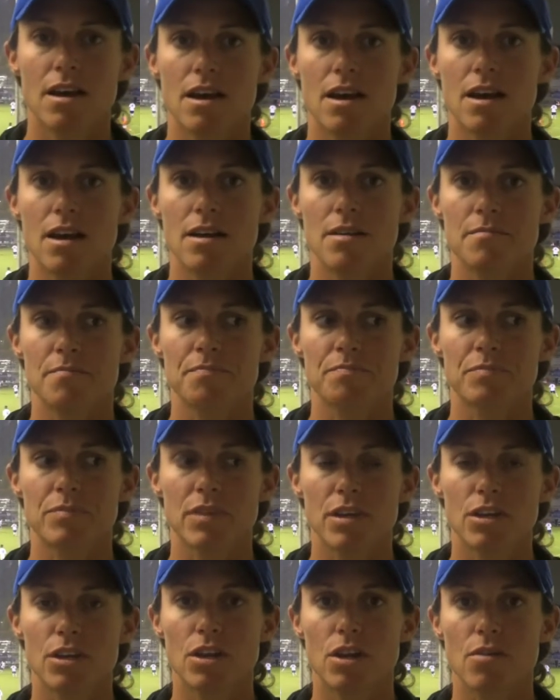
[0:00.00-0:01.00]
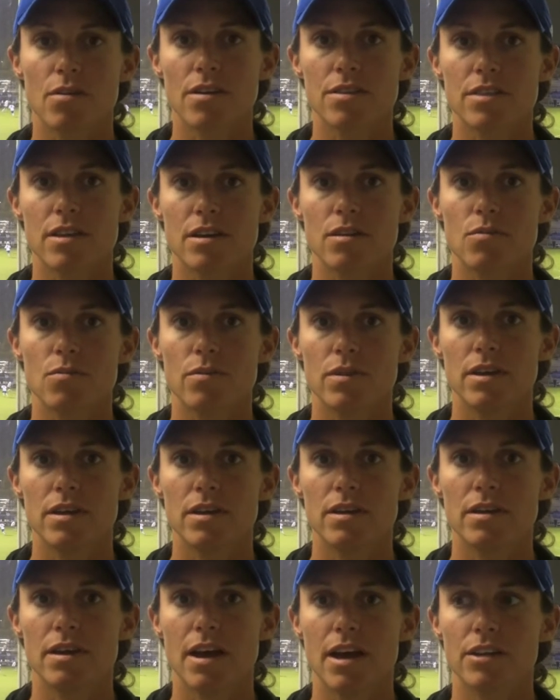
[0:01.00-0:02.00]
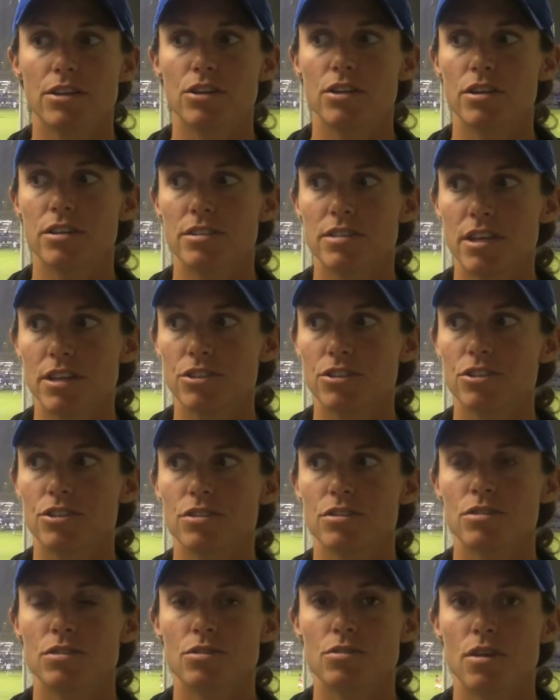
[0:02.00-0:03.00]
You know, I think we had good intentions